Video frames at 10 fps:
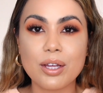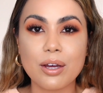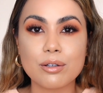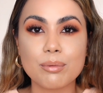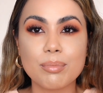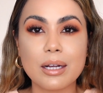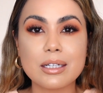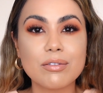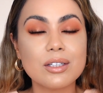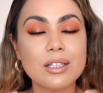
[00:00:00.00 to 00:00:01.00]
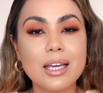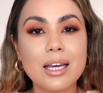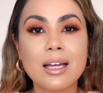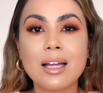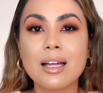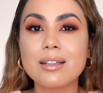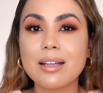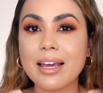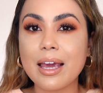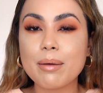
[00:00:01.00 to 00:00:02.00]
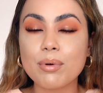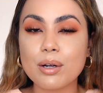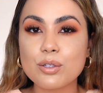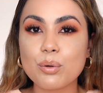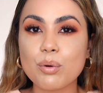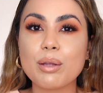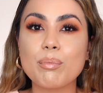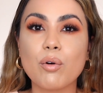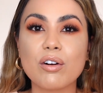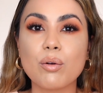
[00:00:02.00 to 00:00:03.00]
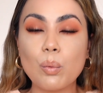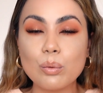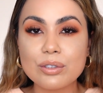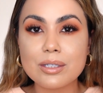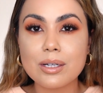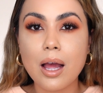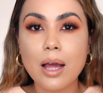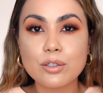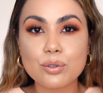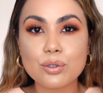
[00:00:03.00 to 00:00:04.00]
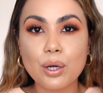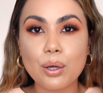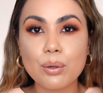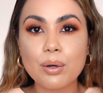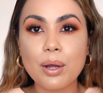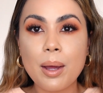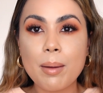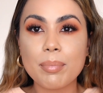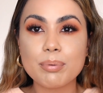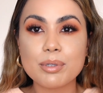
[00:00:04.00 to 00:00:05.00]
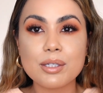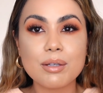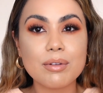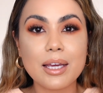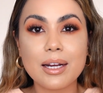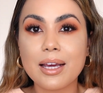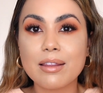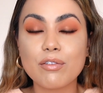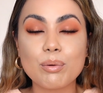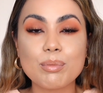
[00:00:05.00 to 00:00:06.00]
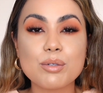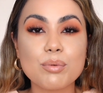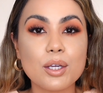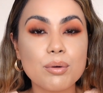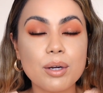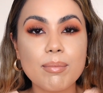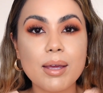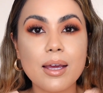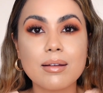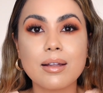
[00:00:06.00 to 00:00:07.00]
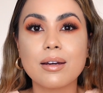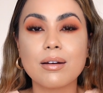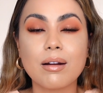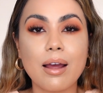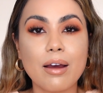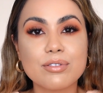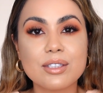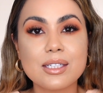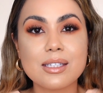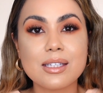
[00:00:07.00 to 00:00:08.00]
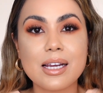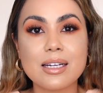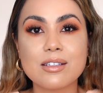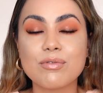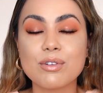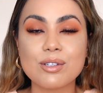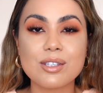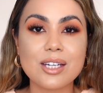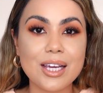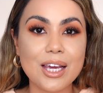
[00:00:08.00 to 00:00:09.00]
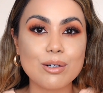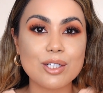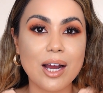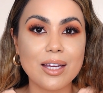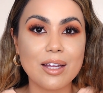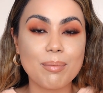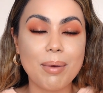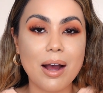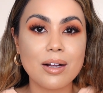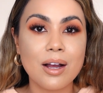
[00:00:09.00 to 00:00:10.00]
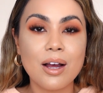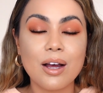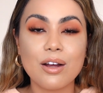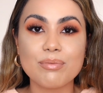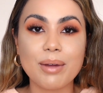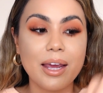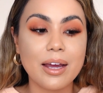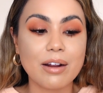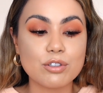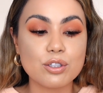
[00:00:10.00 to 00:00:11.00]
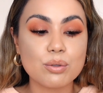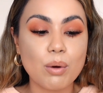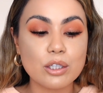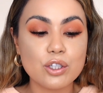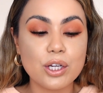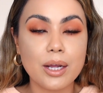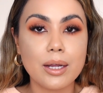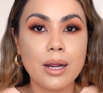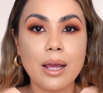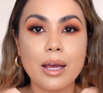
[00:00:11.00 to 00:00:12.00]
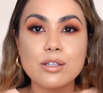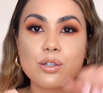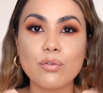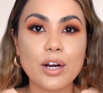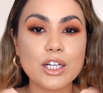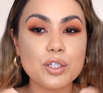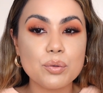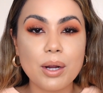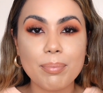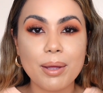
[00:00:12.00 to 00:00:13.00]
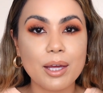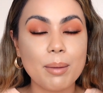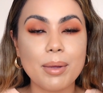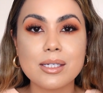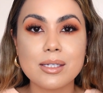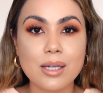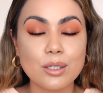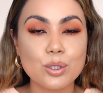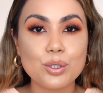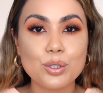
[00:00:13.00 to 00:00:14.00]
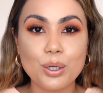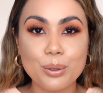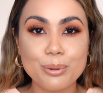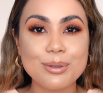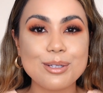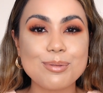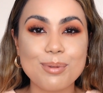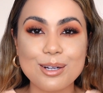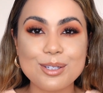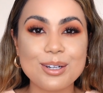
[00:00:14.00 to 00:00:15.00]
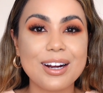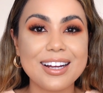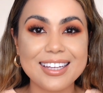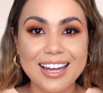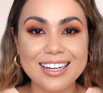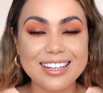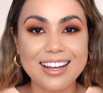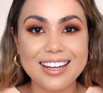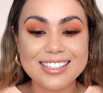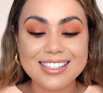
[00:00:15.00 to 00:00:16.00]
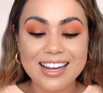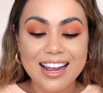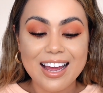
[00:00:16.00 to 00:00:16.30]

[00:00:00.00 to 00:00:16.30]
the other. But I definitely like a bronzer with a more golden undertone, but I personally really like it. Again, the formula is really creamy It glided on effortlessly it doesn't feel sticky or tacky on the back of my hand after swatching it. And so far, I do not pick up a scent to this bronzer again, you guys.